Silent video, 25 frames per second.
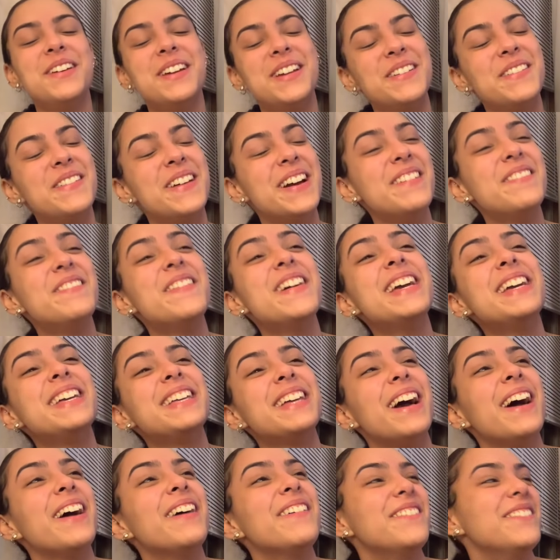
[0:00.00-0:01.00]
doing my
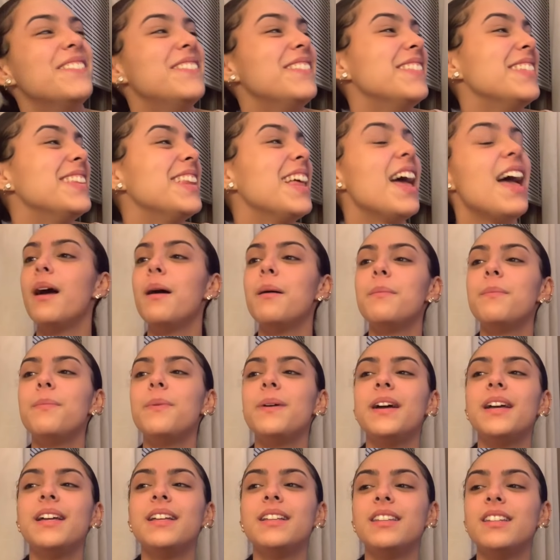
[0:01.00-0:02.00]
makeup,
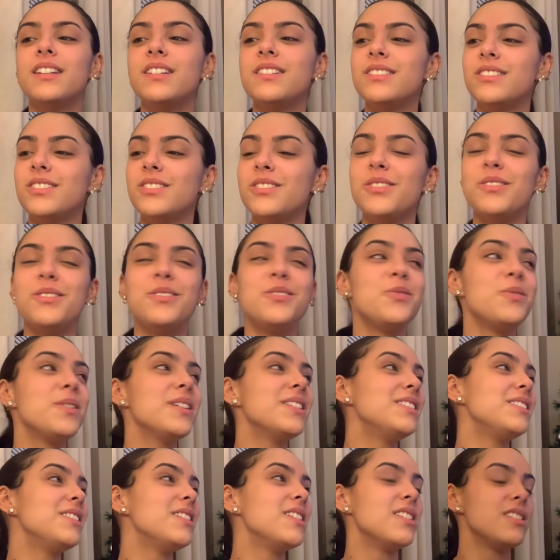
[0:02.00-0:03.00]
but there's a little
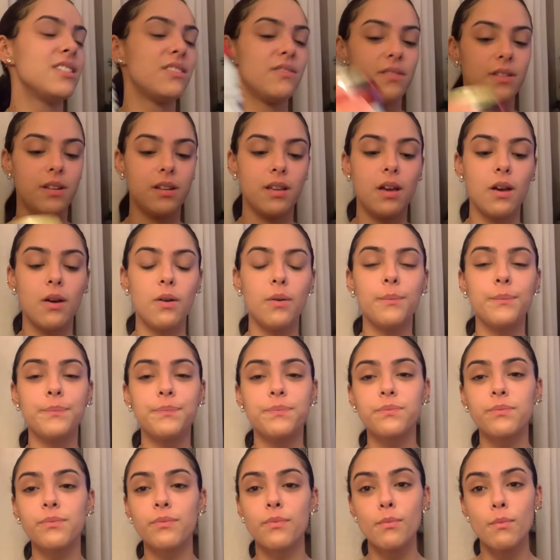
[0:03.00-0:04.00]
twist to this video
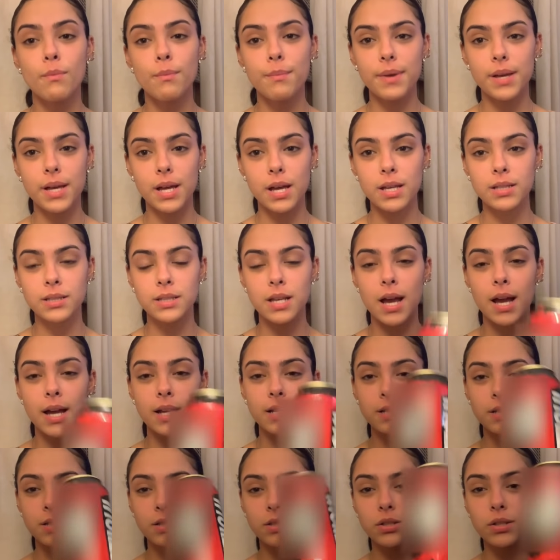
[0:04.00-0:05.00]
because
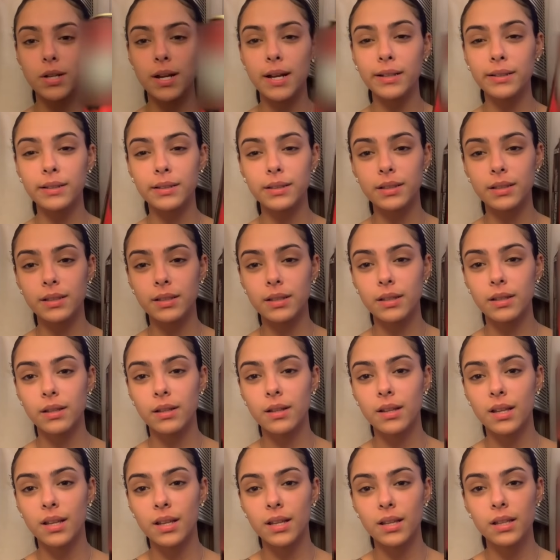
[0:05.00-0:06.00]
I just drank
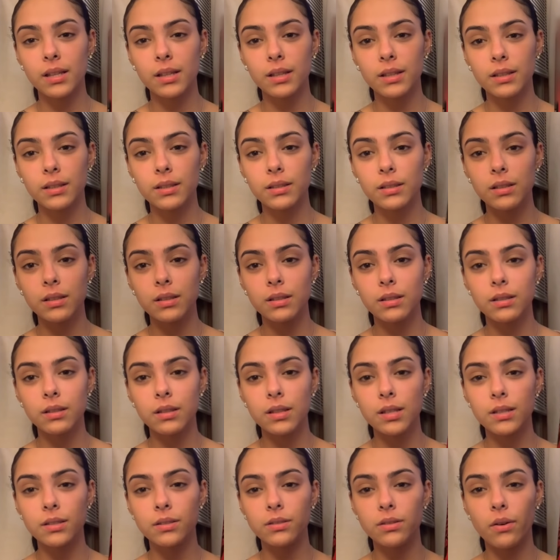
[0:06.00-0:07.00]

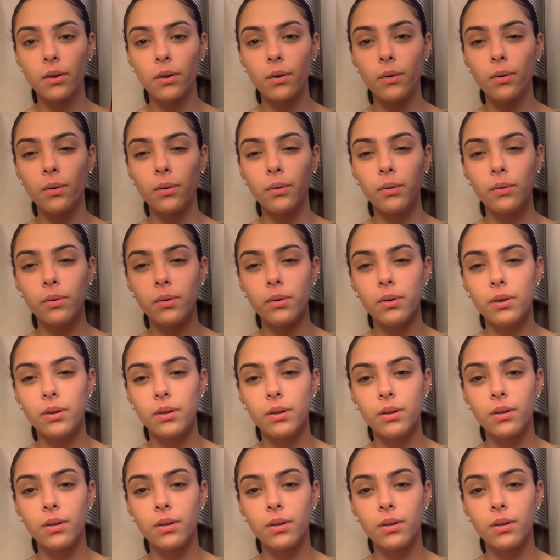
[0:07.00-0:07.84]
this whole,